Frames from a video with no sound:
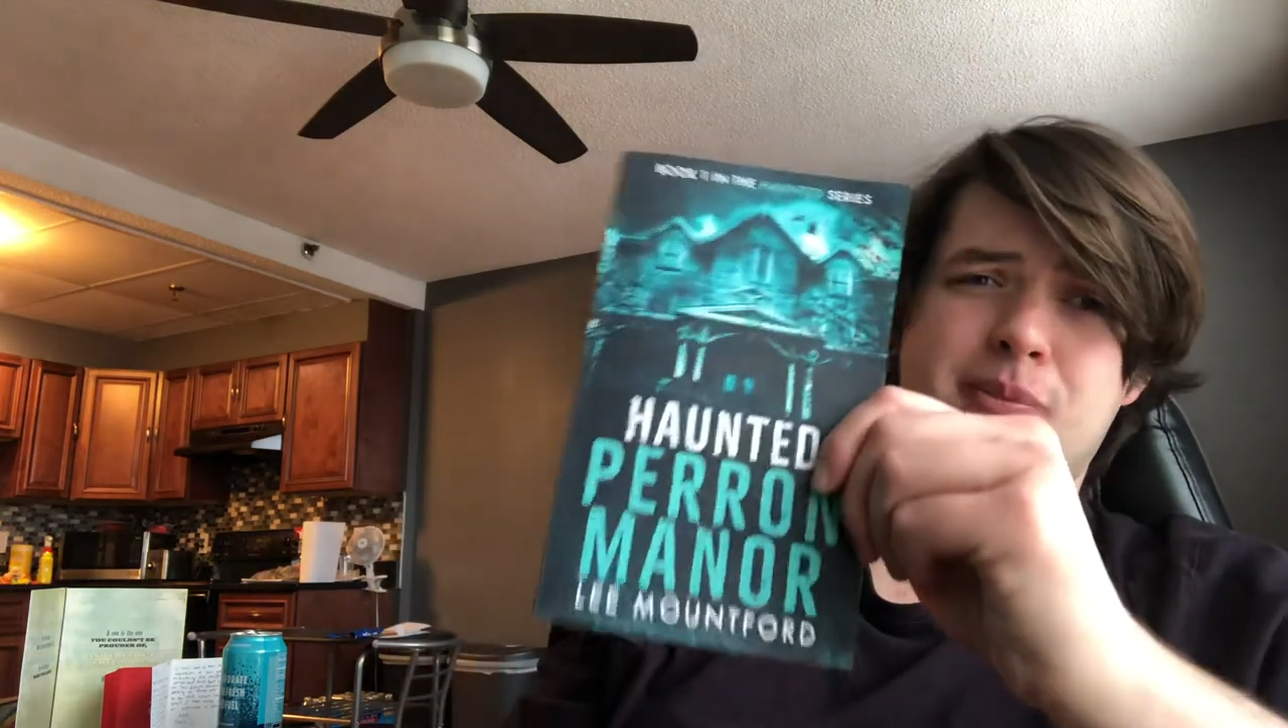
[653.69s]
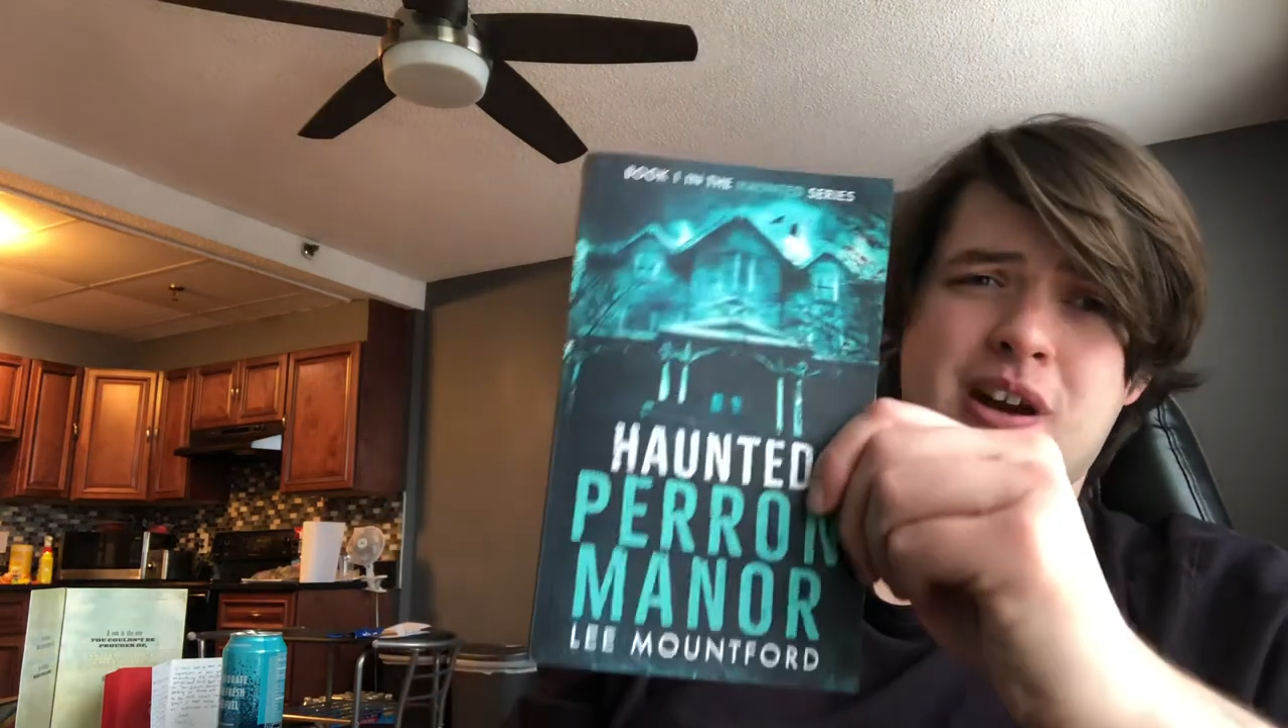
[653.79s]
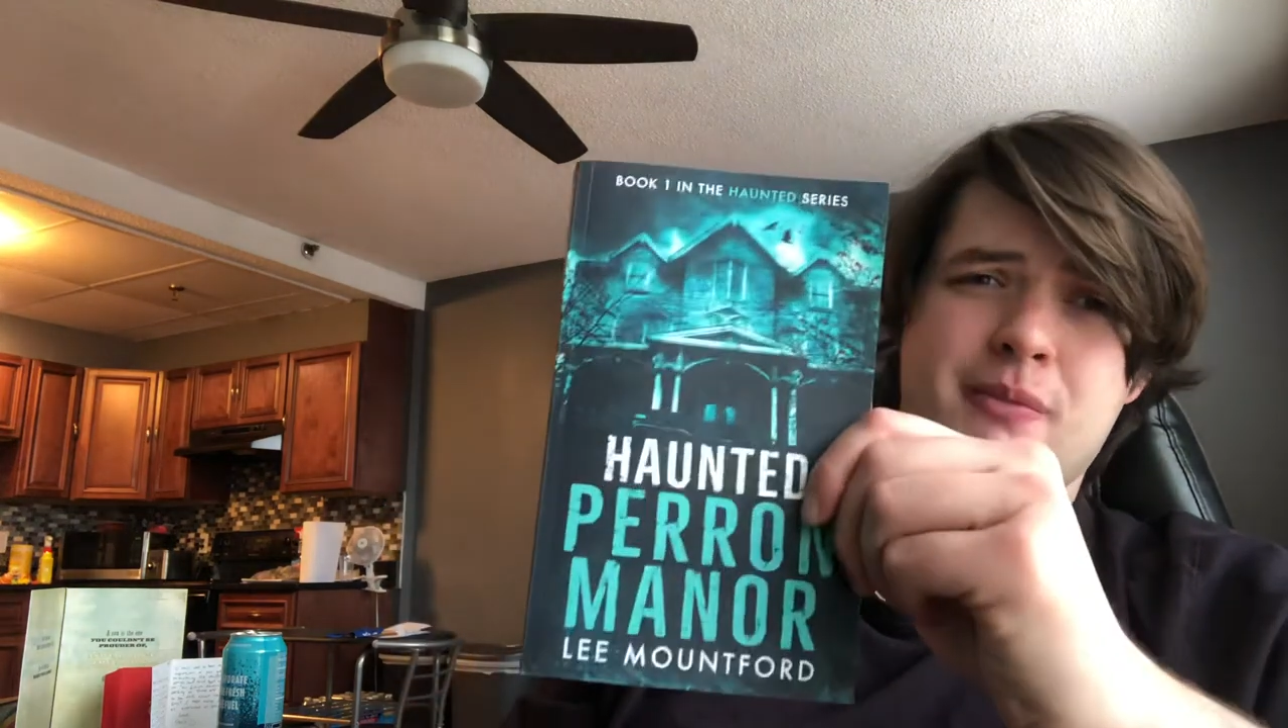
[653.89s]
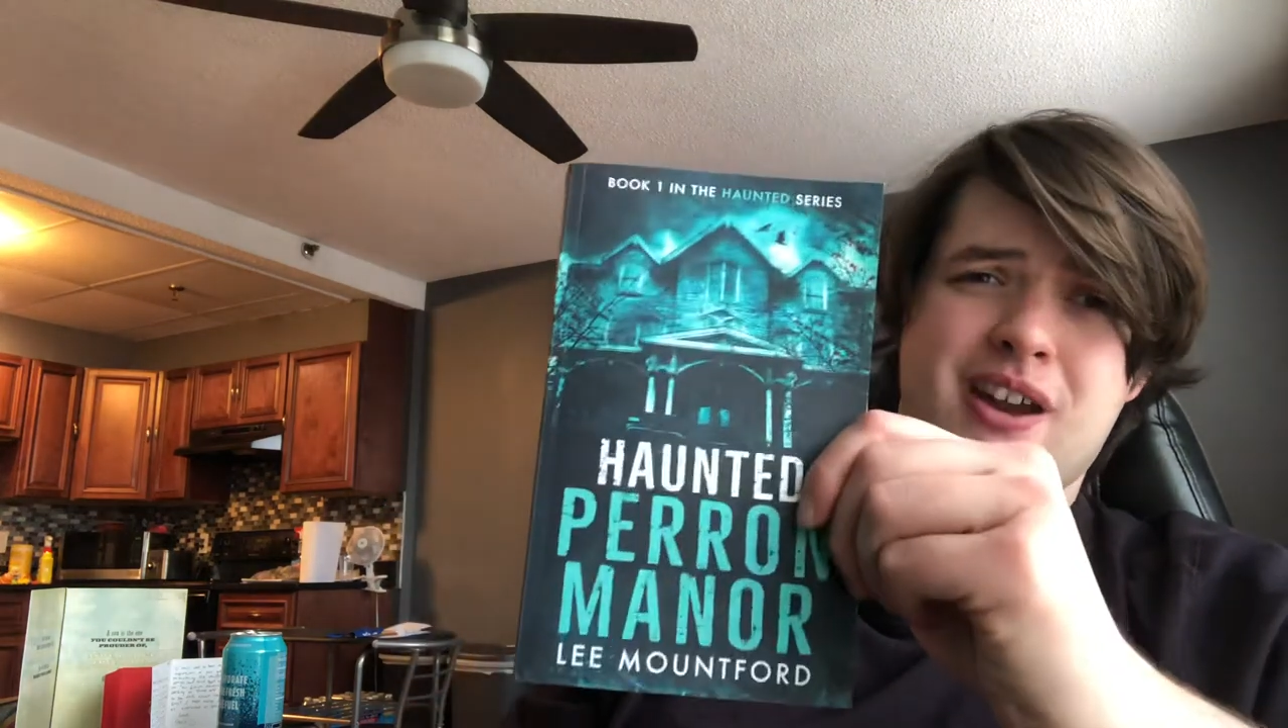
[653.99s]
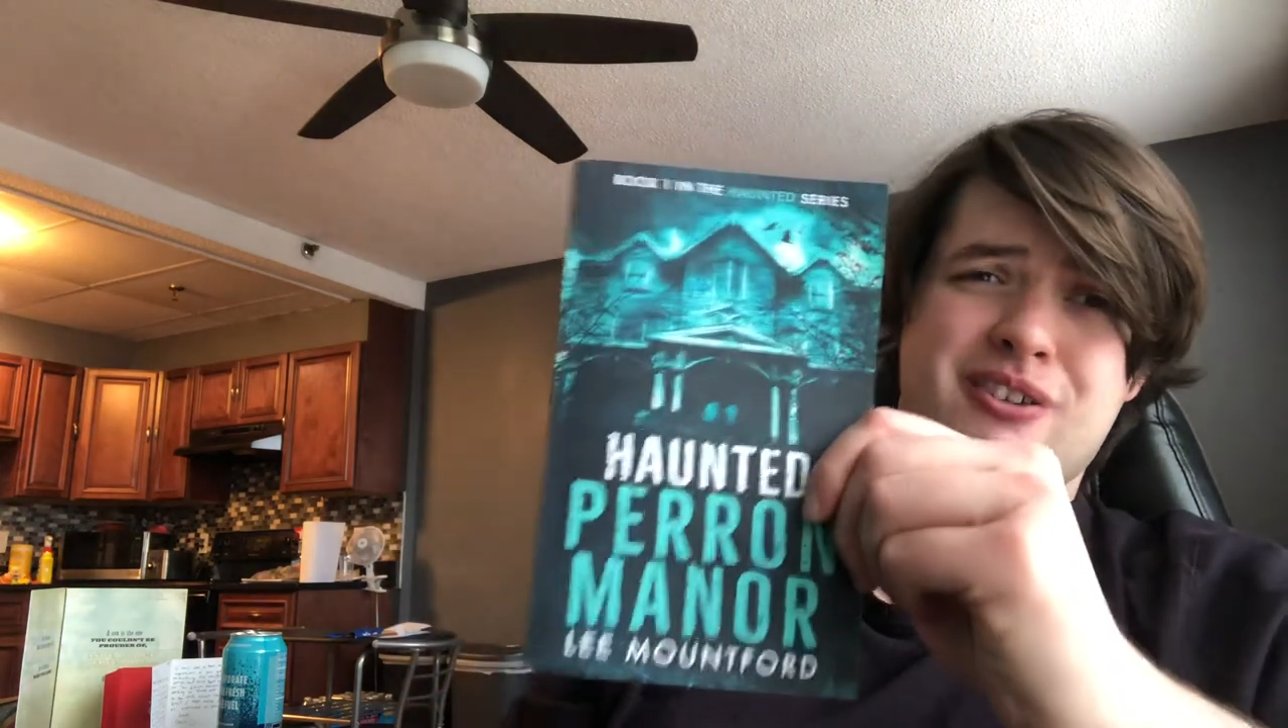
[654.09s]

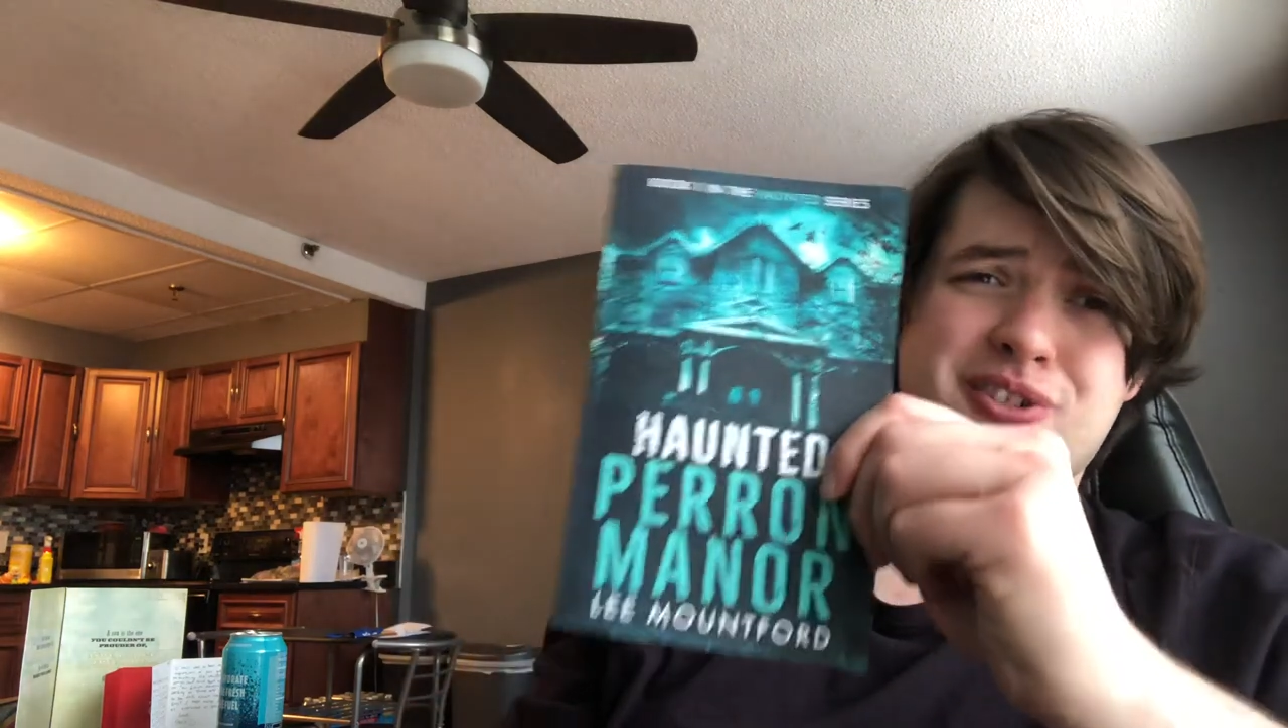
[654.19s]
Perron Manor